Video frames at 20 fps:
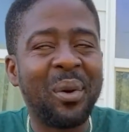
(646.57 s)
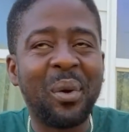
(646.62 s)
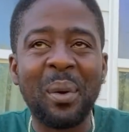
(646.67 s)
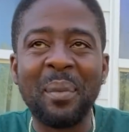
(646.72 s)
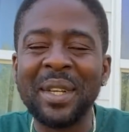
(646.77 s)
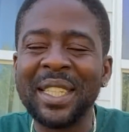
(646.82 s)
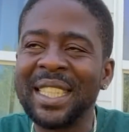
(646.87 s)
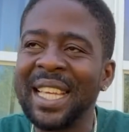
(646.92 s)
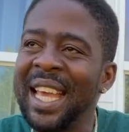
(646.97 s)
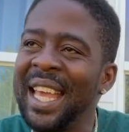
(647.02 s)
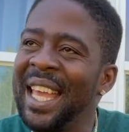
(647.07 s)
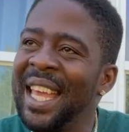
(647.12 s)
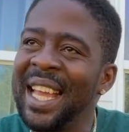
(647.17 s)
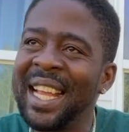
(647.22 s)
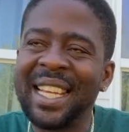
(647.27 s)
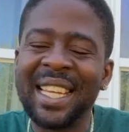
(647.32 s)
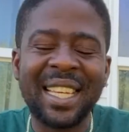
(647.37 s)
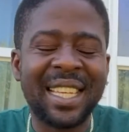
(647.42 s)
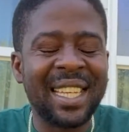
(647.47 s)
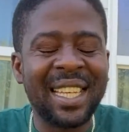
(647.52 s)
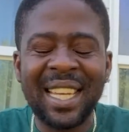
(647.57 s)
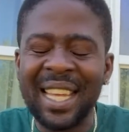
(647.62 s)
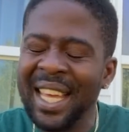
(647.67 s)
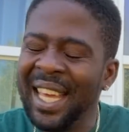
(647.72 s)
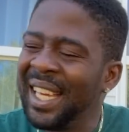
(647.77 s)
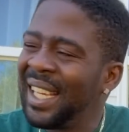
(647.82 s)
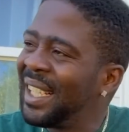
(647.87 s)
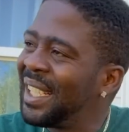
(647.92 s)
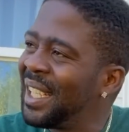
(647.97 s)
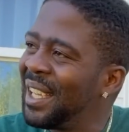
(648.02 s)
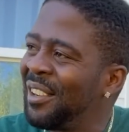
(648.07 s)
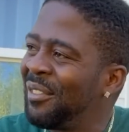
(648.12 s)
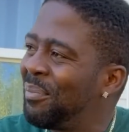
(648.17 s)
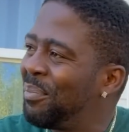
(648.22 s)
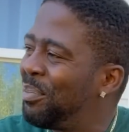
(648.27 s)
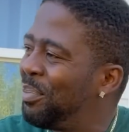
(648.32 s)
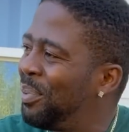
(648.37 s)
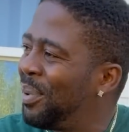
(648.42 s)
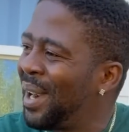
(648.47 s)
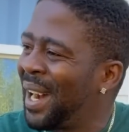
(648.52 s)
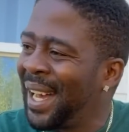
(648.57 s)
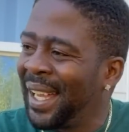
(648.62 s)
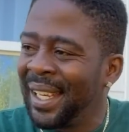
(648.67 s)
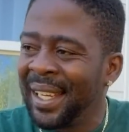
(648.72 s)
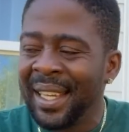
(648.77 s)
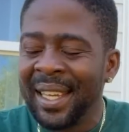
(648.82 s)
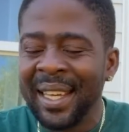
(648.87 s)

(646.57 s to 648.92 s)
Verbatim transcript: When I say hectic, it hectic bad.